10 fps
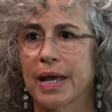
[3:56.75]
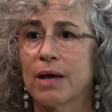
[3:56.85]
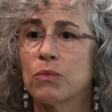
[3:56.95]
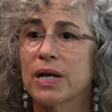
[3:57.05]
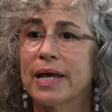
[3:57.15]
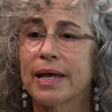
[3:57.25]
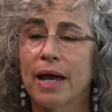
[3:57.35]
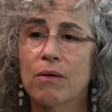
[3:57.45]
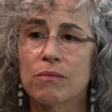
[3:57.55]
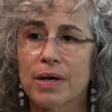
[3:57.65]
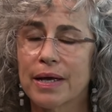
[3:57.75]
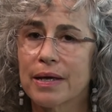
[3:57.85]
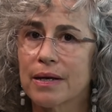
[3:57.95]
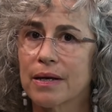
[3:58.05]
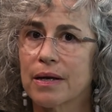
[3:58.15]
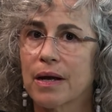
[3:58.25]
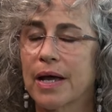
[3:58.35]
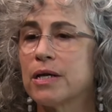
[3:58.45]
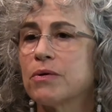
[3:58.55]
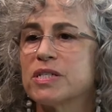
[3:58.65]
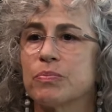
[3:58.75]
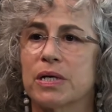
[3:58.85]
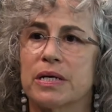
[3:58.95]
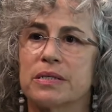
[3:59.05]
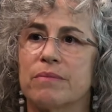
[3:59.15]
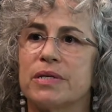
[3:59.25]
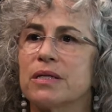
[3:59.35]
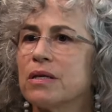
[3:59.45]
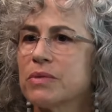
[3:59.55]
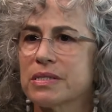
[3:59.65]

And when I can't write, I know it's because I'm dealing with